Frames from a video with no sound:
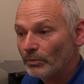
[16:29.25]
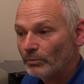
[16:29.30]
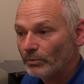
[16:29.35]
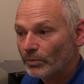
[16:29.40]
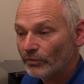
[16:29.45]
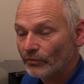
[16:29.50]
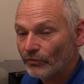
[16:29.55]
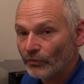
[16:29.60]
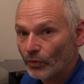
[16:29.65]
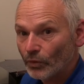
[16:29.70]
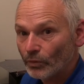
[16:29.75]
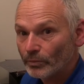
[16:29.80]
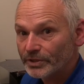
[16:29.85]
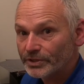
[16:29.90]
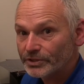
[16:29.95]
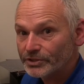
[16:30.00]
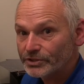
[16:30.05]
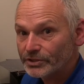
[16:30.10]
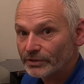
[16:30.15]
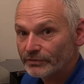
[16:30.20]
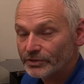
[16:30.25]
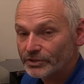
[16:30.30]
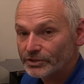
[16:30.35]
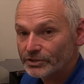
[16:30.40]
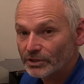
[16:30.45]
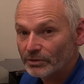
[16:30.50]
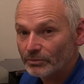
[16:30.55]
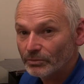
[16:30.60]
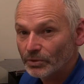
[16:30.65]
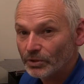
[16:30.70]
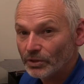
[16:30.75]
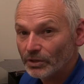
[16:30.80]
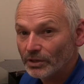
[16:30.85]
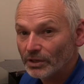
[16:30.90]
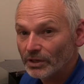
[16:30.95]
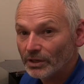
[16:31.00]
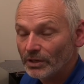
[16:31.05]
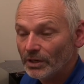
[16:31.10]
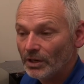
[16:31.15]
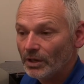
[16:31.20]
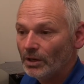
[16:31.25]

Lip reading: performance of this computer